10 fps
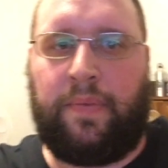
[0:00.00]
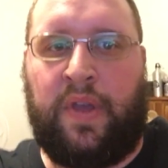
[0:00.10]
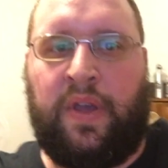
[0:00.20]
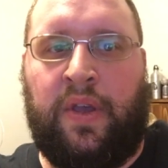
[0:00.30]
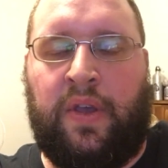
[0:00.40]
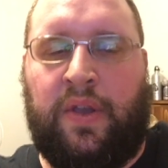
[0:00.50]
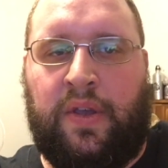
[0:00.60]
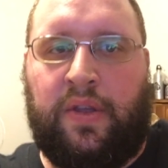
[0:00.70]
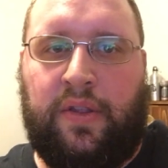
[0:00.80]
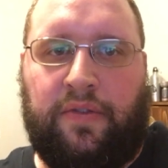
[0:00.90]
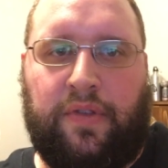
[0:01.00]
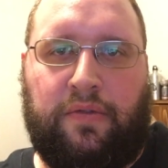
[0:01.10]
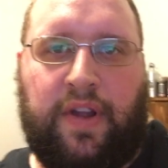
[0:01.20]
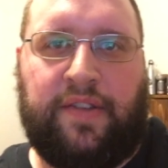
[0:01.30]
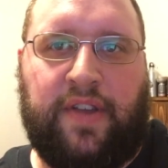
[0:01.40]
At least for the
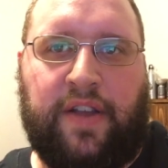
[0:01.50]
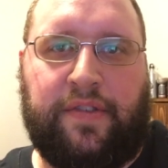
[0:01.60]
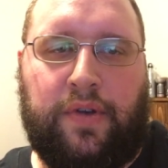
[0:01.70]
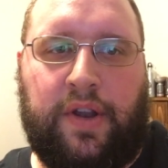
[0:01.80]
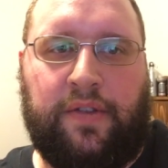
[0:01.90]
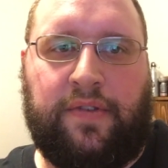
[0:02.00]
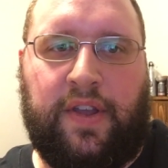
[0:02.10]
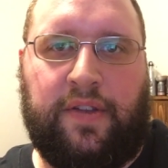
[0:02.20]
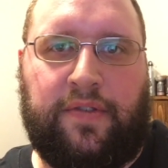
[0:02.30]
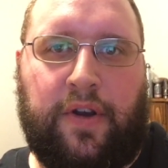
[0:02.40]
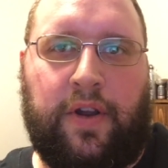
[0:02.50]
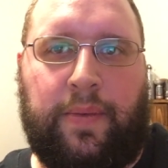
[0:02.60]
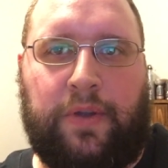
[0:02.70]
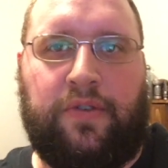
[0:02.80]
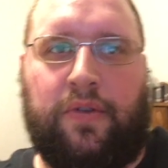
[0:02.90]
Red Sox, I wanted to say it started
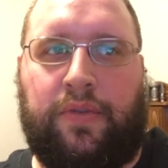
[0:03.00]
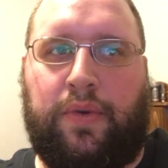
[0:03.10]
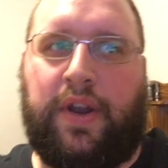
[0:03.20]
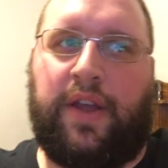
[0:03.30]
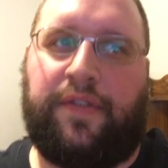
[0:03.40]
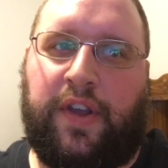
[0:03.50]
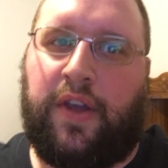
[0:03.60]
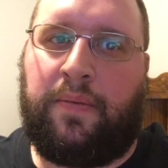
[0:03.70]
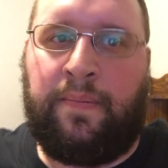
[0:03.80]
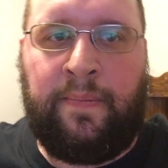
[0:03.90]
about 2 or 3 days ago.